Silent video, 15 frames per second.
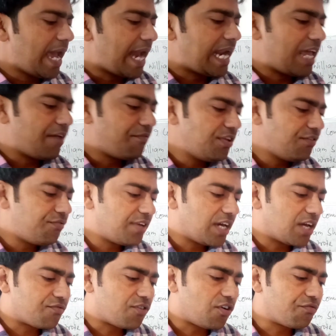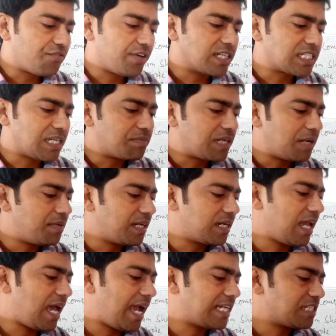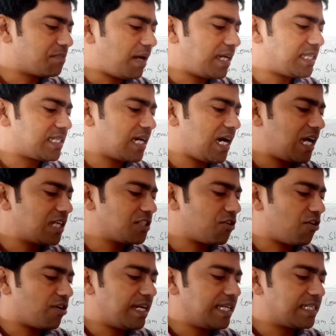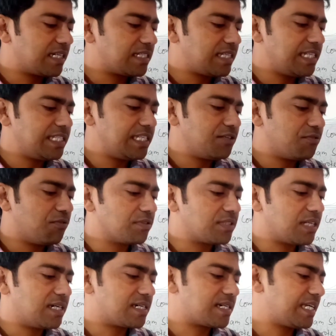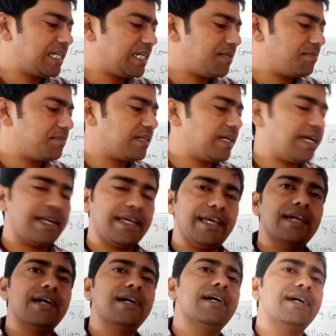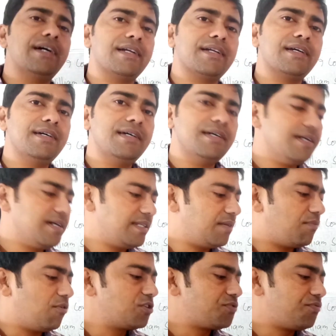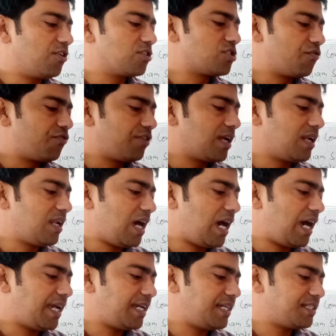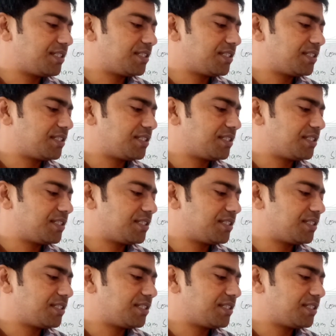And every fear from fear sometimes declines by chance or nature changing course untrained. And here, the most philosophical line